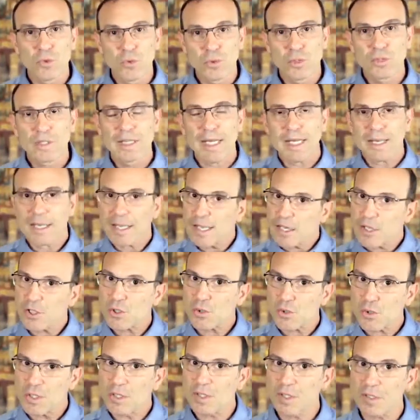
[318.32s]
that
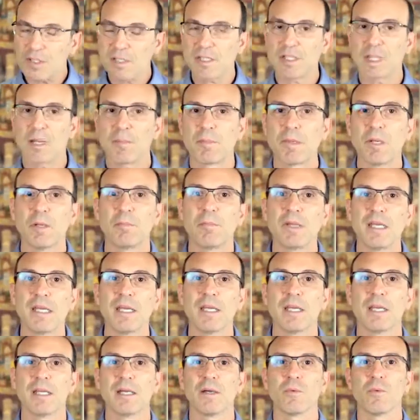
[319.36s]
extra little step in the
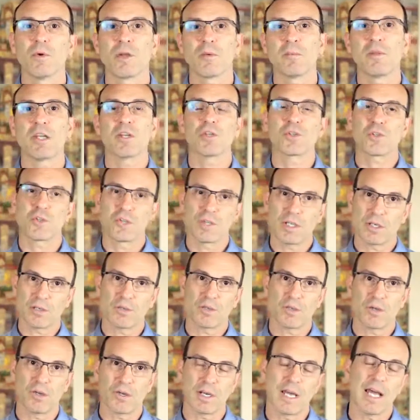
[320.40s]
beginning will make sure that
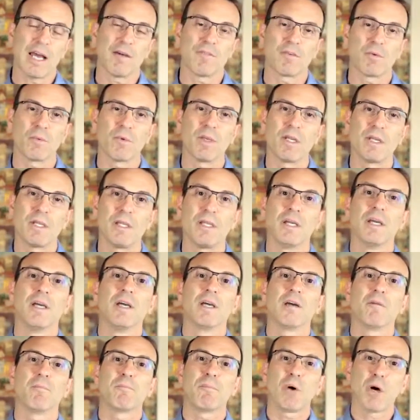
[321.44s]
you're going to have a really
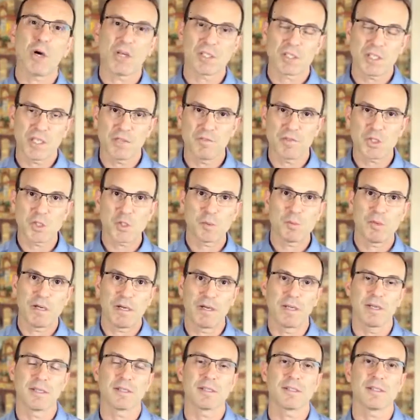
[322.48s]
positive
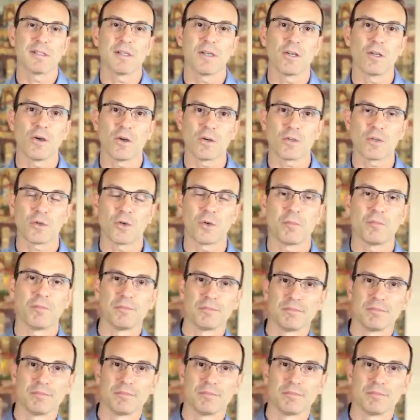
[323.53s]
experience in the long term.